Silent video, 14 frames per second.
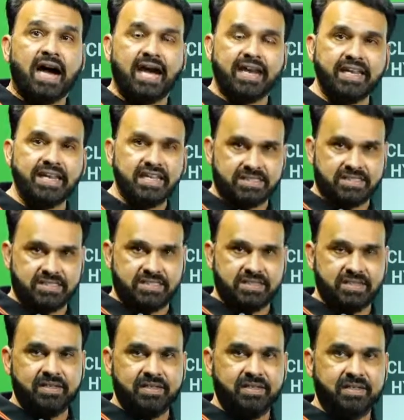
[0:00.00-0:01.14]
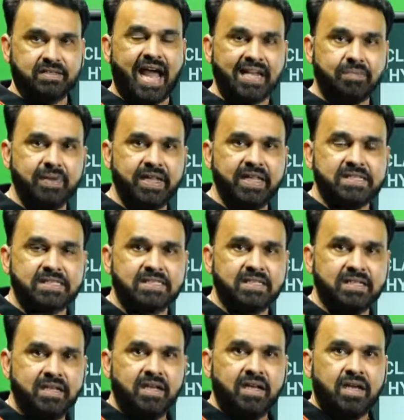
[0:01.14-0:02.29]
arenes. That means
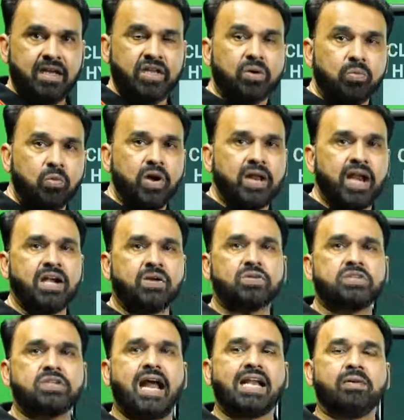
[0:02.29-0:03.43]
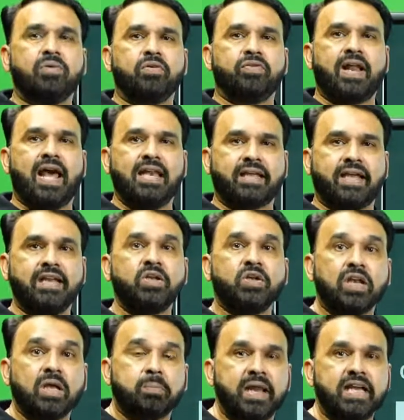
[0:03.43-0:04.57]
you remove an hydrogen atom of an alkane, you
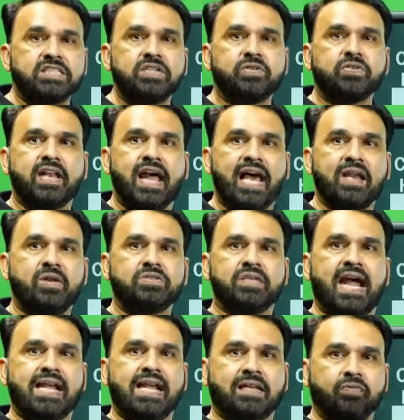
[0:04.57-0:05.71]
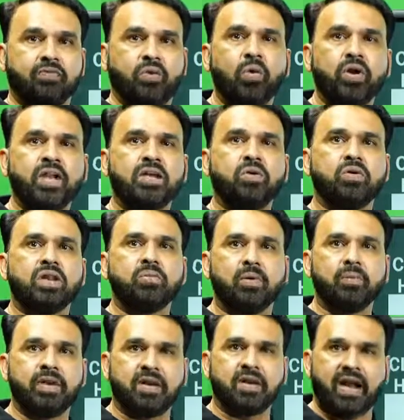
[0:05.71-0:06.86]
replace it with an halogen atom, fluorine, chlorine,
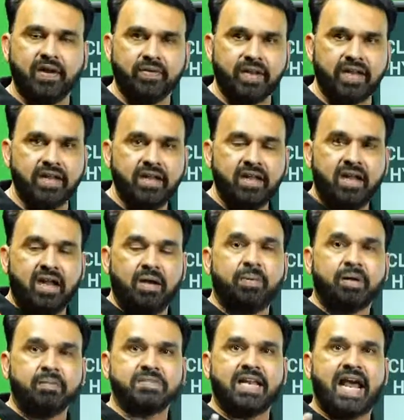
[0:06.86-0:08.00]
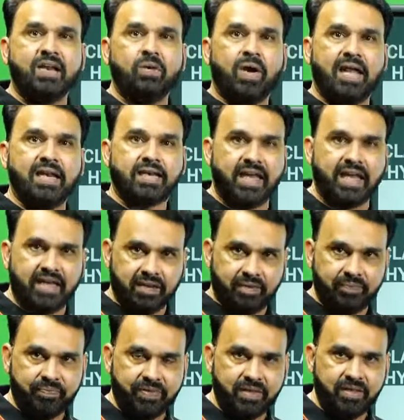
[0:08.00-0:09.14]
bromine, or iodine, it becomes an haloalkane.
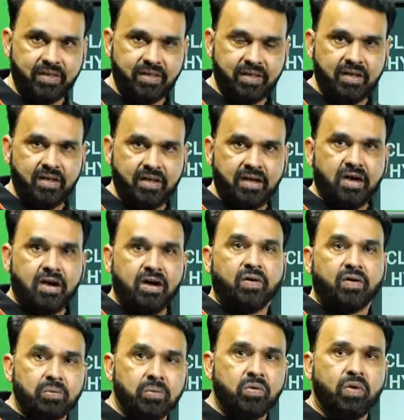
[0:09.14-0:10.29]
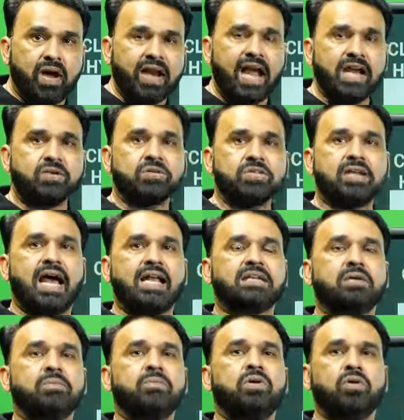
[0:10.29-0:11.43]
Remove one hydrogen
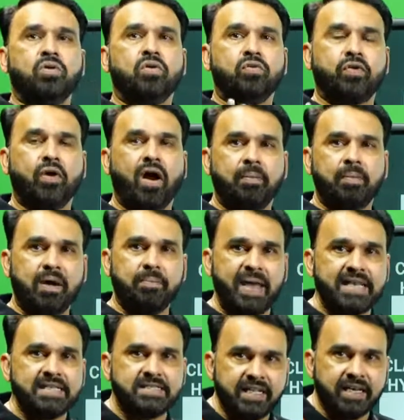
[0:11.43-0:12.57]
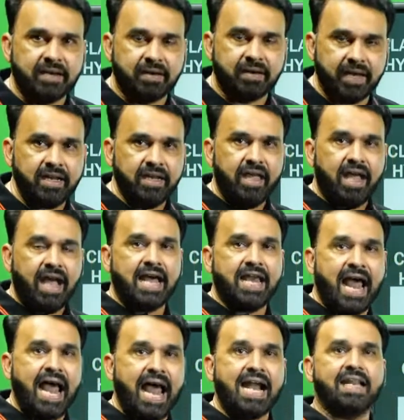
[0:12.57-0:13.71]
atom from a benzene ring and
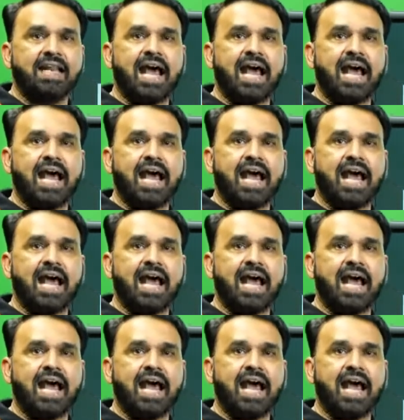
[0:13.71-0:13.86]
add an